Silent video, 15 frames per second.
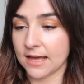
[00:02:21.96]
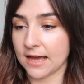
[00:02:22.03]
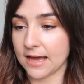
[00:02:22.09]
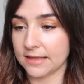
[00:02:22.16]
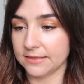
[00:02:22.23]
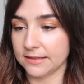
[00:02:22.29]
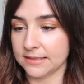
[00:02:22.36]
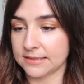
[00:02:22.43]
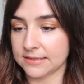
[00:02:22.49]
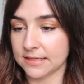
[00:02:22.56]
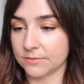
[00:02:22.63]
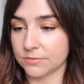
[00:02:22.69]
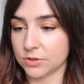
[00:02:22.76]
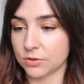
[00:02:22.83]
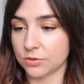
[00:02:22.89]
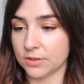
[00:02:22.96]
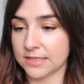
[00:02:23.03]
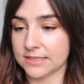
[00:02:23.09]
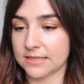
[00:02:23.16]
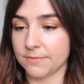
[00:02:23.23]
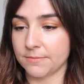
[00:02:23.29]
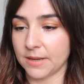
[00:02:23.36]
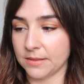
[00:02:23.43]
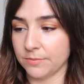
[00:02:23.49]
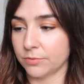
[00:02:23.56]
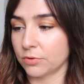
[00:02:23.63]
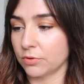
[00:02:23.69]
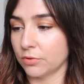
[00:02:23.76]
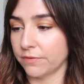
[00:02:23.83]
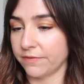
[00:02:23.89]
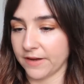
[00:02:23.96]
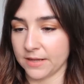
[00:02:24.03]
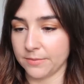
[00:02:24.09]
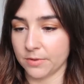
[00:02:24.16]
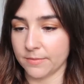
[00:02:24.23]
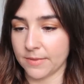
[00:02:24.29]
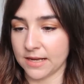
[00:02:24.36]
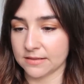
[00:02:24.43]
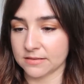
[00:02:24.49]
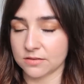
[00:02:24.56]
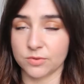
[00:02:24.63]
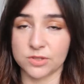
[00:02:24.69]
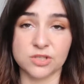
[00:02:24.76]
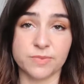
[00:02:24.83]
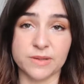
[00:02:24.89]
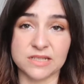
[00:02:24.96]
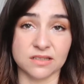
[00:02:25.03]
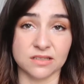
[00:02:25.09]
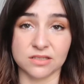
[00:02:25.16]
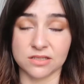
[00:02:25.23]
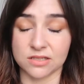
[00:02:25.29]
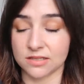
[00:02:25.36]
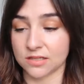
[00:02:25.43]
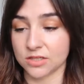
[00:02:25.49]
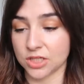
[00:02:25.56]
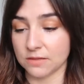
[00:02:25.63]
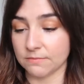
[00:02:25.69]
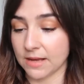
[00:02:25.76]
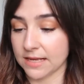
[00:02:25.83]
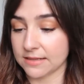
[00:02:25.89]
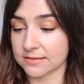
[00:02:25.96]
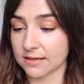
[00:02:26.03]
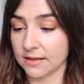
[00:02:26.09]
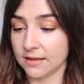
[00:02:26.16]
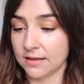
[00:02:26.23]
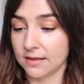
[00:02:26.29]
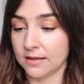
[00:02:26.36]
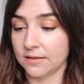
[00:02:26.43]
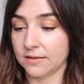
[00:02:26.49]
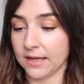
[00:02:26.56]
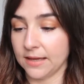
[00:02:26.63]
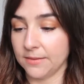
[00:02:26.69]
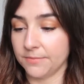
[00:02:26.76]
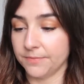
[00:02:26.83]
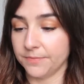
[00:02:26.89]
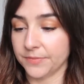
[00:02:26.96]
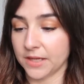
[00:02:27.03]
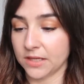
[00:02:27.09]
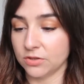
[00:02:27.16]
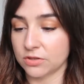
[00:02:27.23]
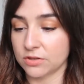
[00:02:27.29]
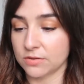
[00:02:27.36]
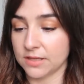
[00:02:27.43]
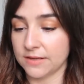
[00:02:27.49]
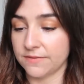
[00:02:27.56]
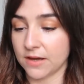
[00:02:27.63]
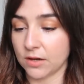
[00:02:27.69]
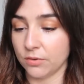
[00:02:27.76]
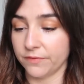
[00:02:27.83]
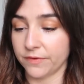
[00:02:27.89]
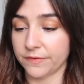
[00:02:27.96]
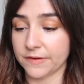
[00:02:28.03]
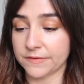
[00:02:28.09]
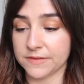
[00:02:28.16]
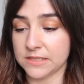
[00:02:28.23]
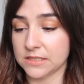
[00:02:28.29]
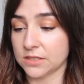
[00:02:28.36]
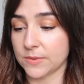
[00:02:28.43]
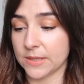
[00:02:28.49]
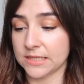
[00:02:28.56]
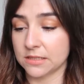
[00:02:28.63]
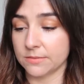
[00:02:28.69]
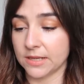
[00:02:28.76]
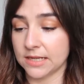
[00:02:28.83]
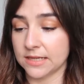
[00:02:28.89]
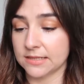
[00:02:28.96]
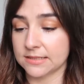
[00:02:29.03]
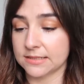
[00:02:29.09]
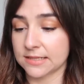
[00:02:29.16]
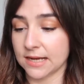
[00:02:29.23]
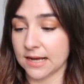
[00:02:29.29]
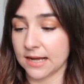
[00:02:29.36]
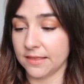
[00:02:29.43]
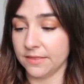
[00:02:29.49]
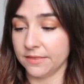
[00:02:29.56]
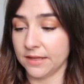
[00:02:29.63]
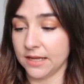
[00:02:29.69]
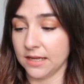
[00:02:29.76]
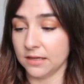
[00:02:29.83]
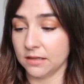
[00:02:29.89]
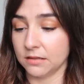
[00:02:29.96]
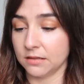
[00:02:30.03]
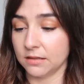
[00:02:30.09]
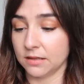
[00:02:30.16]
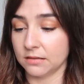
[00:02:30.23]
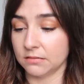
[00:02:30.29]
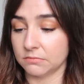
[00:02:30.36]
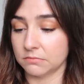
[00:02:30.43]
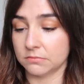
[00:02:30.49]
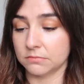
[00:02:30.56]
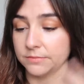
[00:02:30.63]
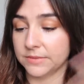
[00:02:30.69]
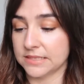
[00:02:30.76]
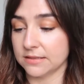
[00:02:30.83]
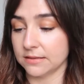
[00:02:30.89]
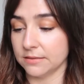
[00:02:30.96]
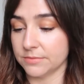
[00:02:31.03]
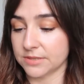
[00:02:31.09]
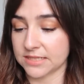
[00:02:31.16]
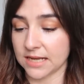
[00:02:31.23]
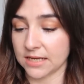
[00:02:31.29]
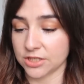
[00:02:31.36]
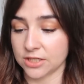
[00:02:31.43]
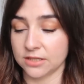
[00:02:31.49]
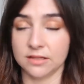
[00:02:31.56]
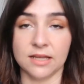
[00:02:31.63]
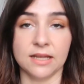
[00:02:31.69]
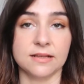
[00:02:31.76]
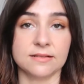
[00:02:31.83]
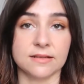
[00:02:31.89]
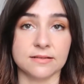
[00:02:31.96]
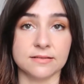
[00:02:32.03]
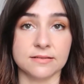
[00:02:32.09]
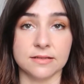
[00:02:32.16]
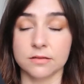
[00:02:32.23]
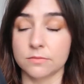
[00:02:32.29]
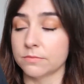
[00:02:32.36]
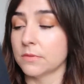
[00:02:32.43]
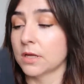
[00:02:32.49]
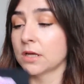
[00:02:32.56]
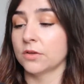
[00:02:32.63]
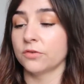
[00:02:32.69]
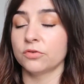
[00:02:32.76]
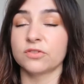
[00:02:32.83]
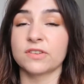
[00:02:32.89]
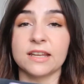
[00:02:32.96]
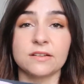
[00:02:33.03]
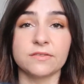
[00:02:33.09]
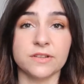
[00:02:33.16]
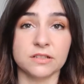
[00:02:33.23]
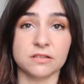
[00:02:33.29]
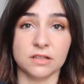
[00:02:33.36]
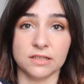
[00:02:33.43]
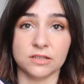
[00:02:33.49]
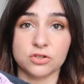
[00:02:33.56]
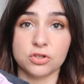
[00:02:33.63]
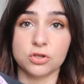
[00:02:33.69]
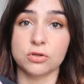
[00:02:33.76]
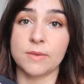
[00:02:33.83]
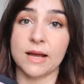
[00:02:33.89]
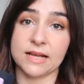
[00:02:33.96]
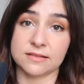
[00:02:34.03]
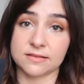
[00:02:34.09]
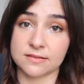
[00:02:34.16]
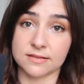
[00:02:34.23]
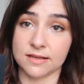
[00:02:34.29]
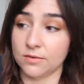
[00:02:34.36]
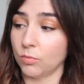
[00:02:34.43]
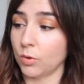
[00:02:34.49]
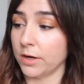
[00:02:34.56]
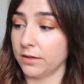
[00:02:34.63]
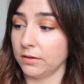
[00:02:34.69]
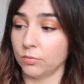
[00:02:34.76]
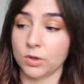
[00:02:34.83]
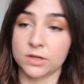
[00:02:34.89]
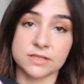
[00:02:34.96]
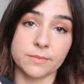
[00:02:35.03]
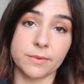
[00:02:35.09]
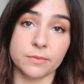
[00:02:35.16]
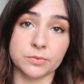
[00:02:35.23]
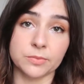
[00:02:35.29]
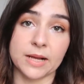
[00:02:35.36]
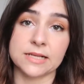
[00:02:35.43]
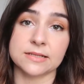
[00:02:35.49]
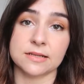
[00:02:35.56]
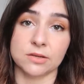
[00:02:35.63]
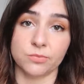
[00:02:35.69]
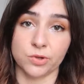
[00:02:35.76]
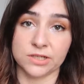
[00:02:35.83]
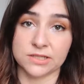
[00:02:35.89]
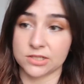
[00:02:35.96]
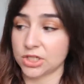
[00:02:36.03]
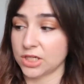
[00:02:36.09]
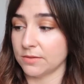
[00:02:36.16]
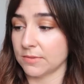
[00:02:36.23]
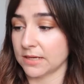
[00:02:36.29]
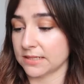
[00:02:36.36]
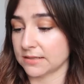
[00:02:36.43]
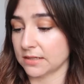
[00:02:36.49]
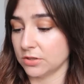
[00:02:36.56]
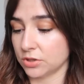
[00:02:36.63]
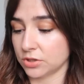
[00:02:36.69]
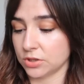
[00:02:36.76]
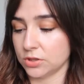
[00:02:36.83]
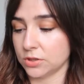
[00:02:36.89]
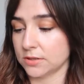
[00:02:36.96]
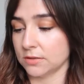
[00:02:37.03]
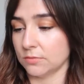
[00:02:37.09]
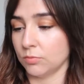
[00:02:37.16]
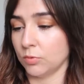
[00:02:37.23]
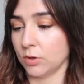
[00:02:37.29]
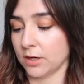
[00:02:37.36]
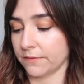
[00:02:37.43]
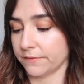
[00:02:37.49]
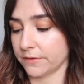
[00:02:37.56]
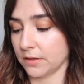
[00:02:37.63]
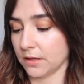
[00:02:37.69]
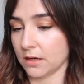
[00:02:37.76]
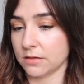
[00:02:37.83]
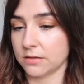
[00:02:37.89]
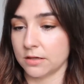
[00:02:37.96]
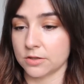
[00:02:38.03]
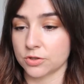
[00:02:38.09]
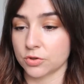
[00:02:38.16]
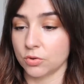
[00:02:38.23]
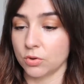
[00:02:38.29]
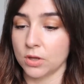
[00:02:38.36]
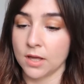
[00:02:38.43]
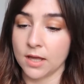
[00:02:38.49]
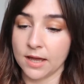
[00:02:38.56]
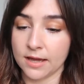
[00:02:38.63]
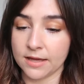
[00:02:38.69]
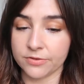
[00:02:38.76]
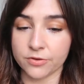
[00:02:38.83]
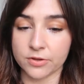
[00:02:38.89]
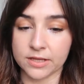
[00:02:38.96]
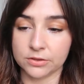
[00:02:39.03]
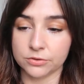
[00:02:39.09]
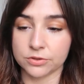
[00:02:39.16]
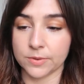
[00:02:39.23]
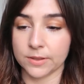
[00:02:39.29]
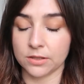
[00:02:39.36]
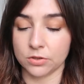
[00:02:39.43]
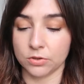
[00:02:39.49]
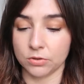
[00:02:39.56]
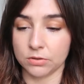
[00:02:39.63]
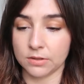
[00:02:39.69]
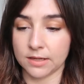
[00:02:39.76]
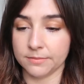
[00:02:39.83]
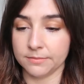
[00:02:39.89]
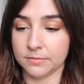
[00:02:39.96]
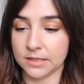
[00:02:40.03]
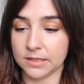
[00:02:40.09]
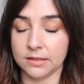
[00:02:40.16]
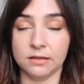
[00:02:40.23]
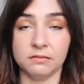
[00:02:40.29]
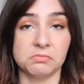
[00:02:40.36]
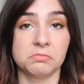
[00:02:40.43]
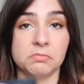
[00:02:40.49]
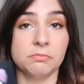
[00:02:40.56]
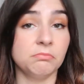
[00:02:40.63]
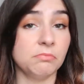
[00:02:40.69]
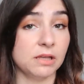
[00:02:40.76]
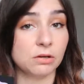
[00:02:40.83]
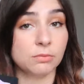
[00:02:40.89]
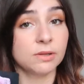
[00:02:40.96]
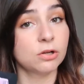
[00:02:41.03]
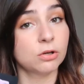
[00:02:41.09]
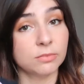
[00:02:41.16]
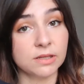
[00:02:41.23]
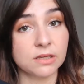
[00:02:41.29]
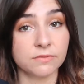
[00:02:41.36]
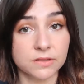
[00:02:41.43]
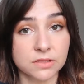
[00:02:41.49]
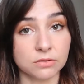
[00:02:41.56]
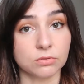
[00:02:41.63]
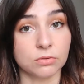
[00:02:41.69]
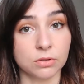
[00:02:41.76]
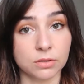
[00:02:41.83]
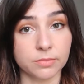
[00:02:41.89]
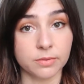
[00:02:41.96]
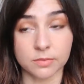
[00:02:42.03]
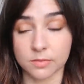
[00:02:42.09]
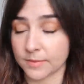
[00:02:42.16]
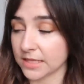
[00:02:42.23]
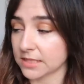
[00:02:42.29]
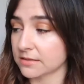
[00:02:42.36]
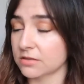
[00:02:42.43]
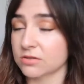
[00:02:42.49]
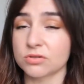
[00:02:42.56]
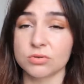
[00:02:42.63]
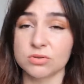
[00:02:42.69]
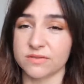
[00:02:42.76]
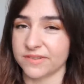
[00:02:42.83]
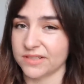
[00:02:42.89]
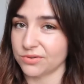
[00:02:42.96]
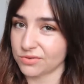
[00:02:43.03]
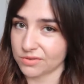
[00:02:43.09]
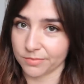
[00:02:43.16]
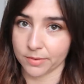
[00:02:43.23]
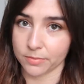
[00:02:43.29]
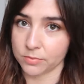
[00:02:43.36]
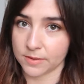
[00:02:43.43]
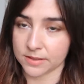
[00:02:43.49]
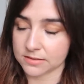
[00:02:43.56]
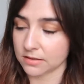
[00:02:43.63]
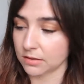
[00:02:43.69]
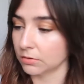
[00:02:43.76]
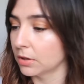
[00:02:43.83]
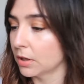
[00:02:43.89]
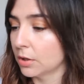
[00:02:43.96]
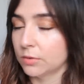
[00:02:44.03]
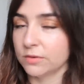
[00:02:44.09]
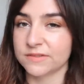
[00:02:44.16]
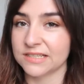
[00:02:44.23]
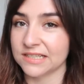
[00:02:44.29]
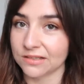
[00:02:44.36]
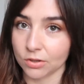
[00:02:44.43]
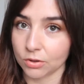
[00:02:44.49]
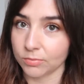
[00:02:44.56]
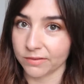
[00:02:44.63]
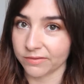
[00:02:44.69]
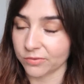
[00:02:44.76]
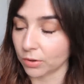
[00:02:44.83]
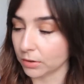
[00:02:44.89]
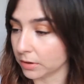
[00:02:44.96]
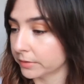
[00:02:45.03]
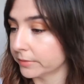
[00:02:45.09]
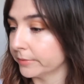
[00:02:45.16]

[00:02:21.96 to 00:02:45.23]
And then step 2 is the microfiber mask, which basically is just a sheet mask. And you're to leave that on for 15 to 20 minutes and then basically massage in the excess serum. So it's kind of like two masks in one, and one is a bubble mask and one is a sheet mask, and you're to use them one after the other. So I thought that looked quite cool. I may or may not make a video on a bubble mask. There's loads of videos on bubble masks now. We've seen it all before.